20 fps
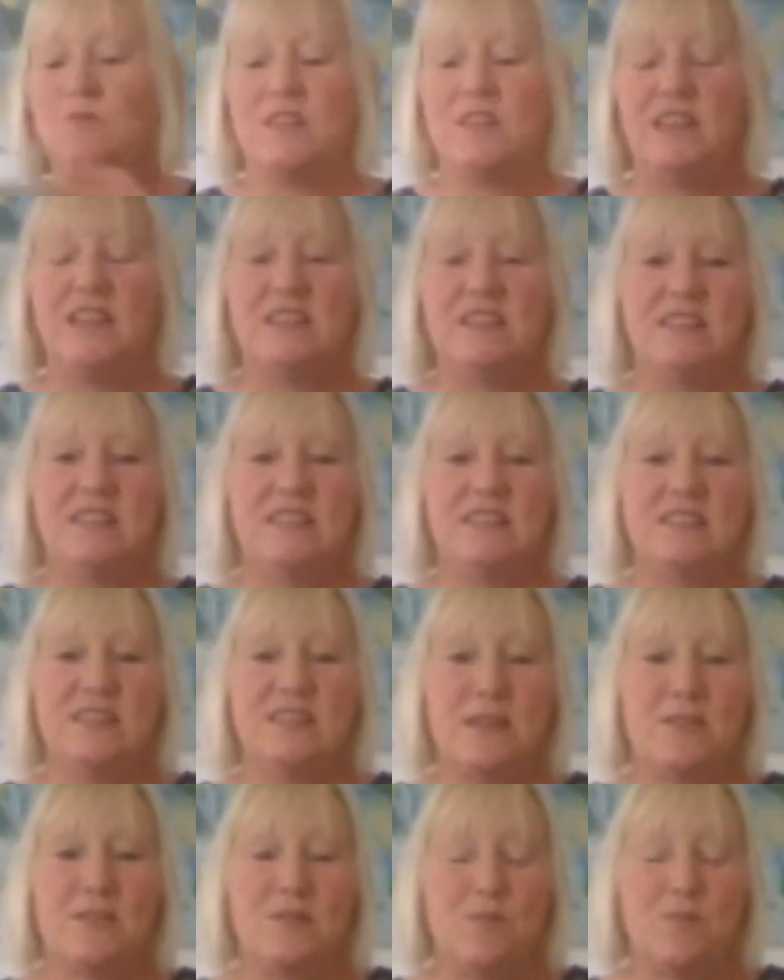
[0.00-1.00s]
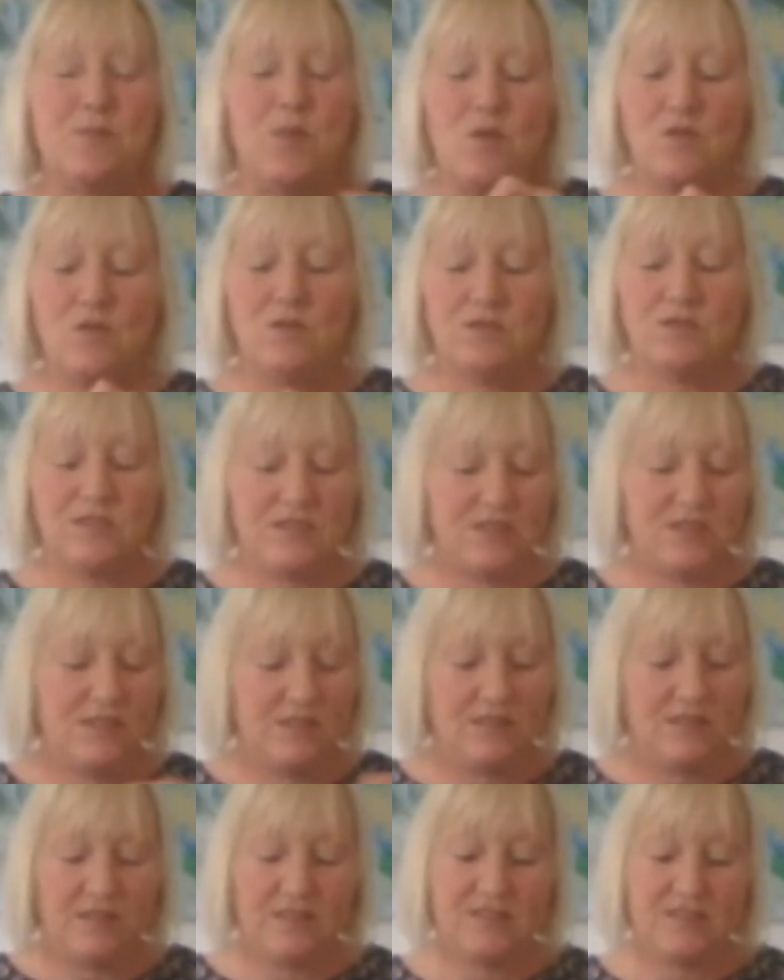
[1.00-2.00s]
these. There's another box.
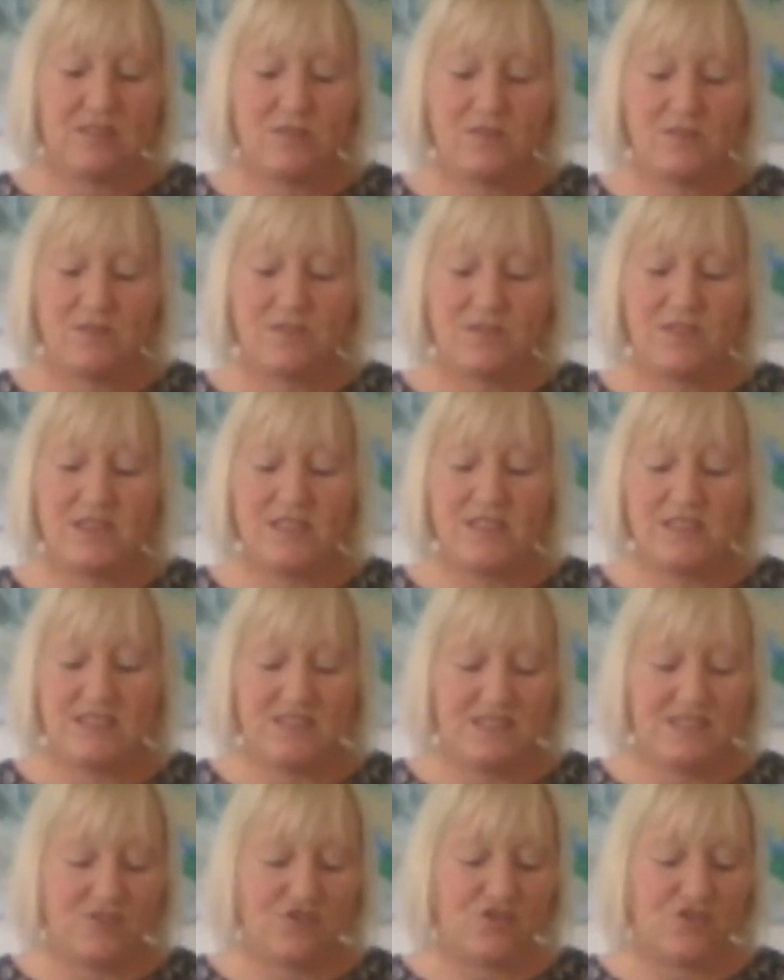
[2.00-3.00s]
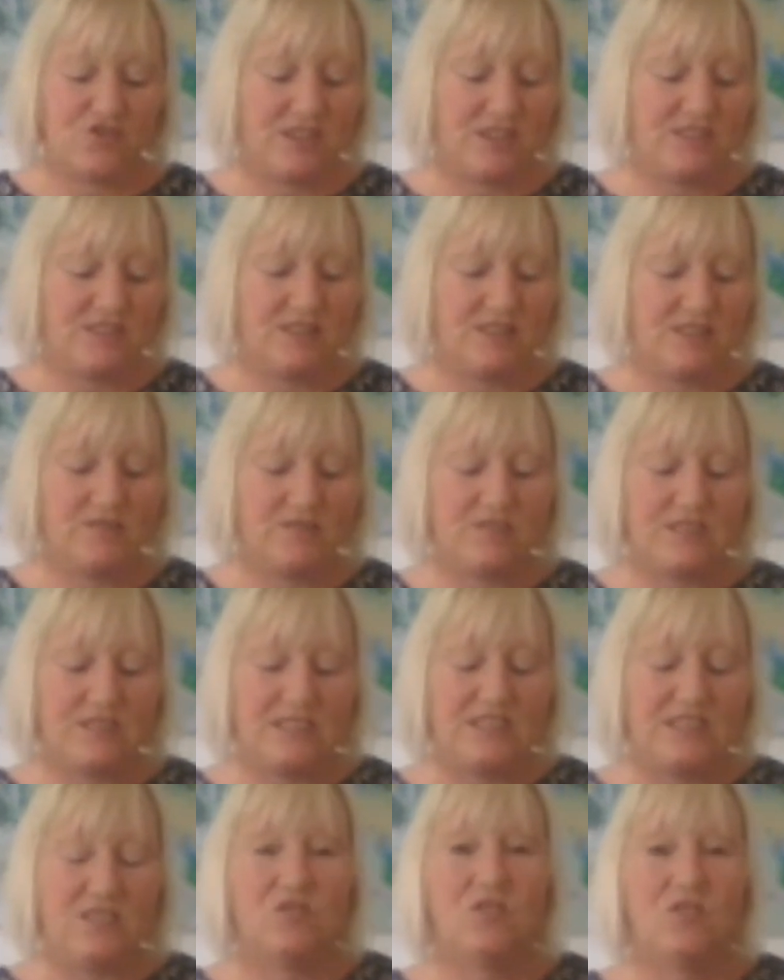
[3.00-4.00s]
So this is interesting because
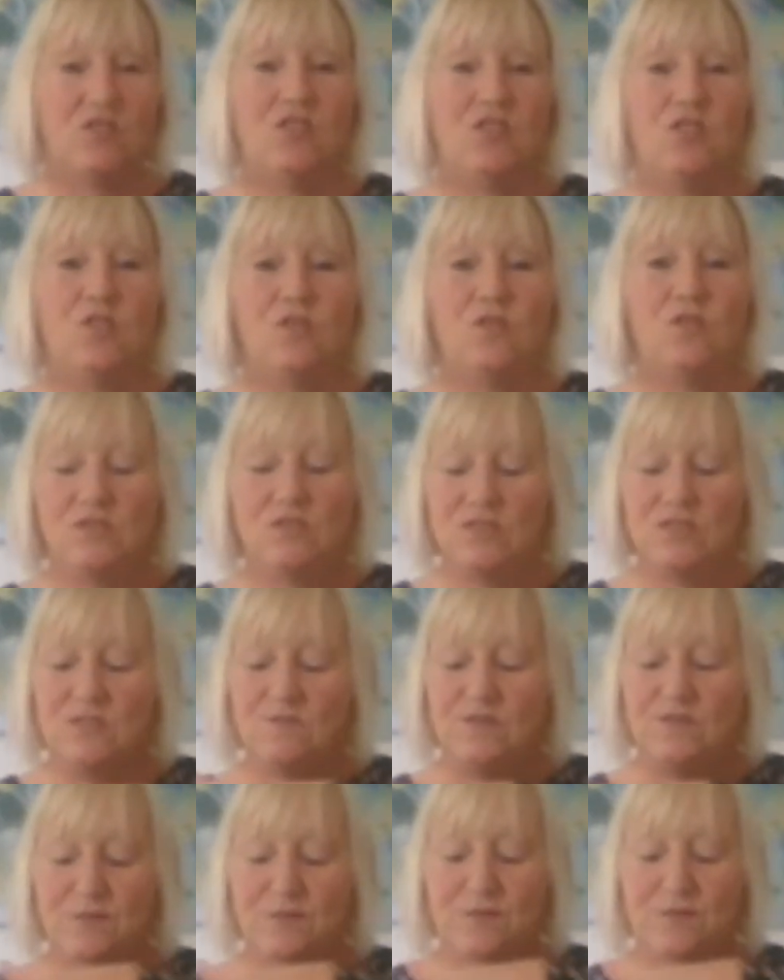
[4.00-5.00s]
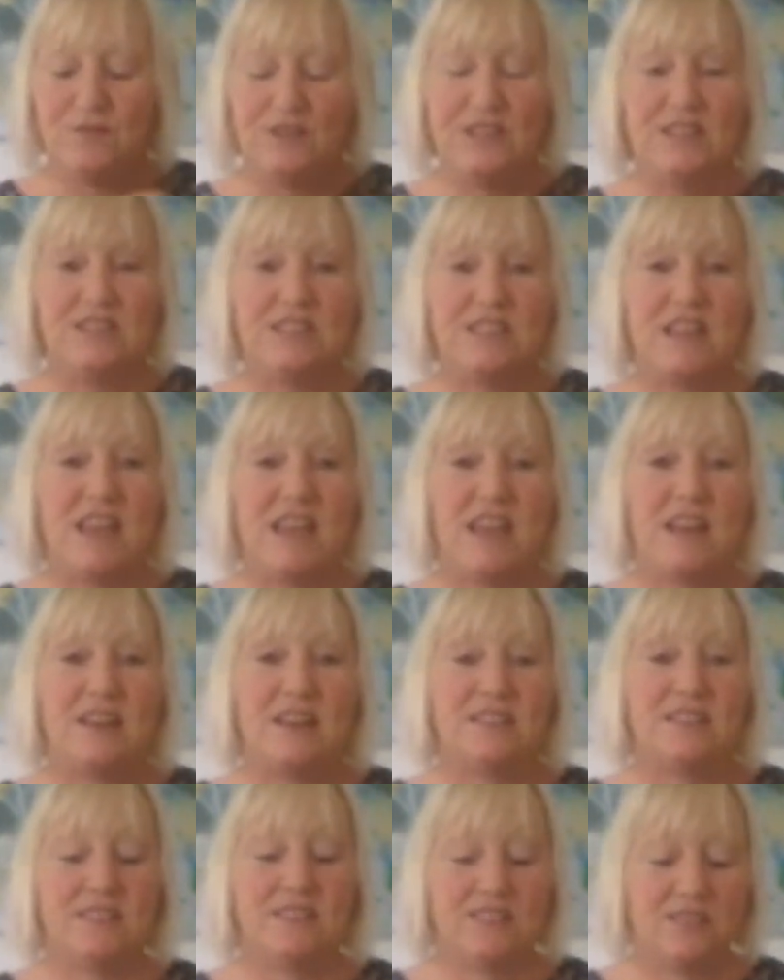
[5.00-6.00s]
it's got lots of different
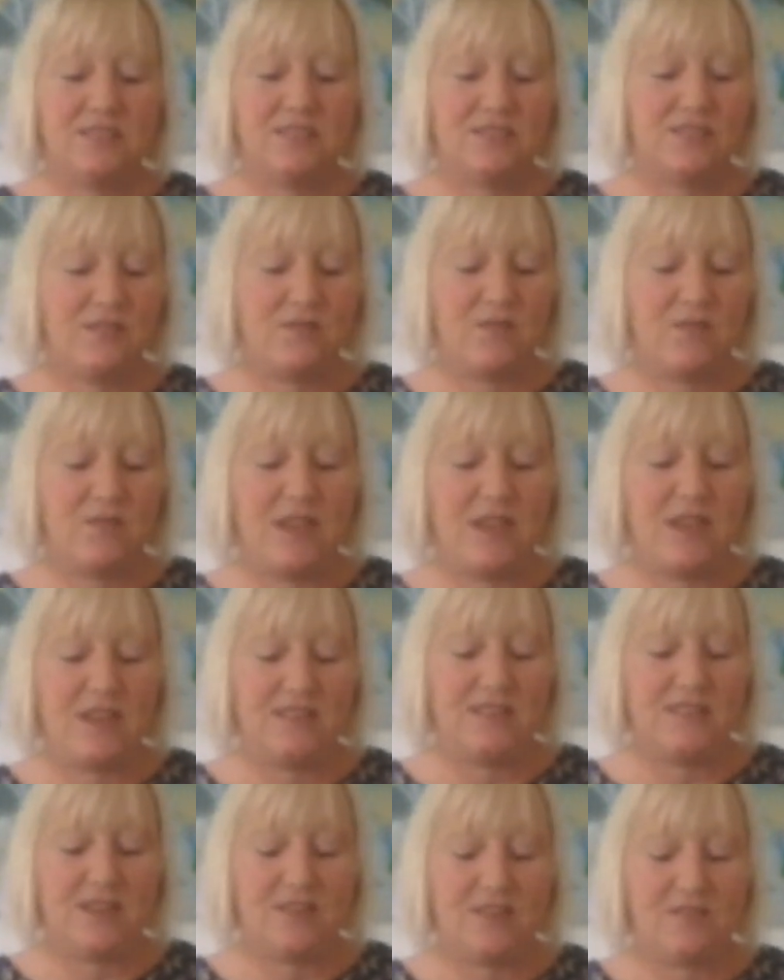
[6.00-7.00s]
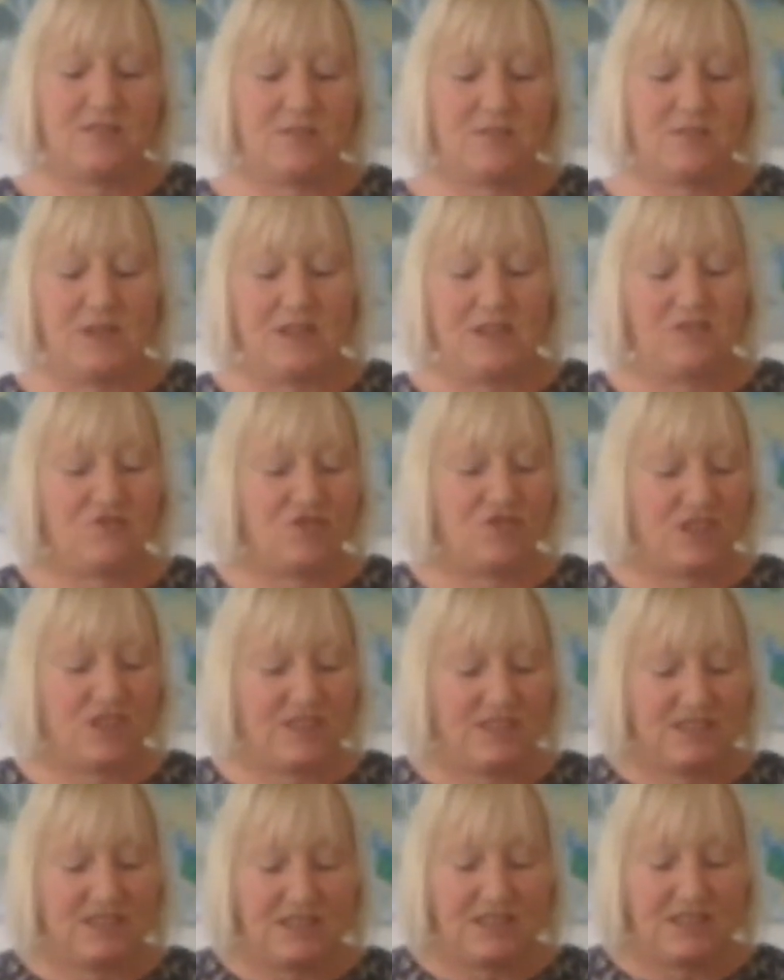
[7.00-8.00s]
containers. So that is going to be
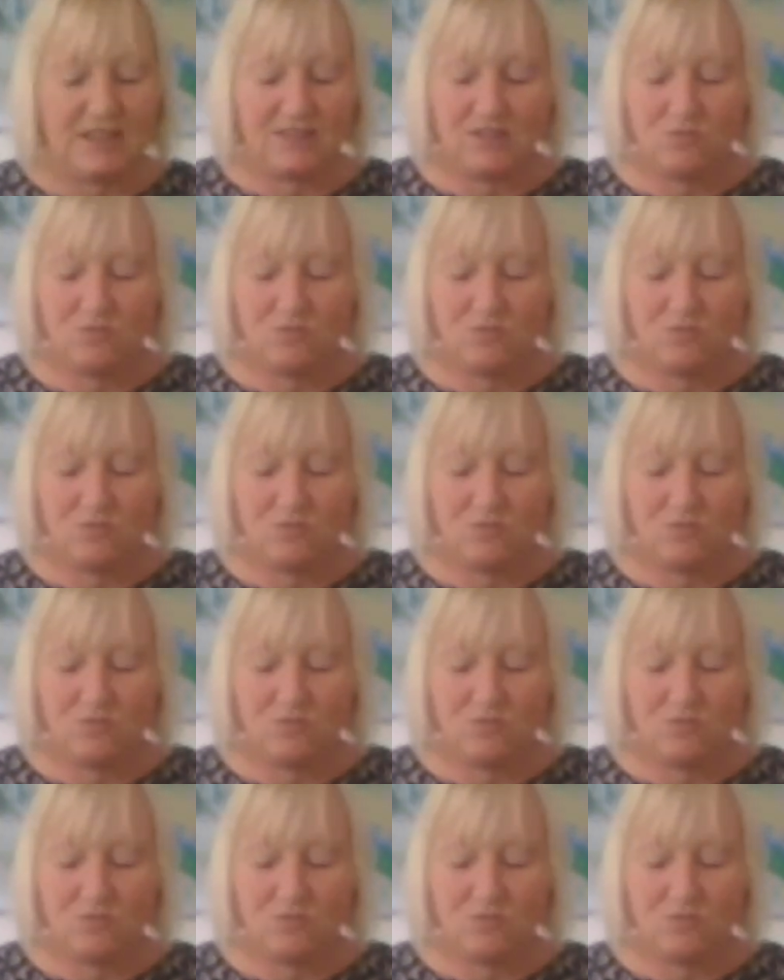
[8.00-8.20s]
interesting to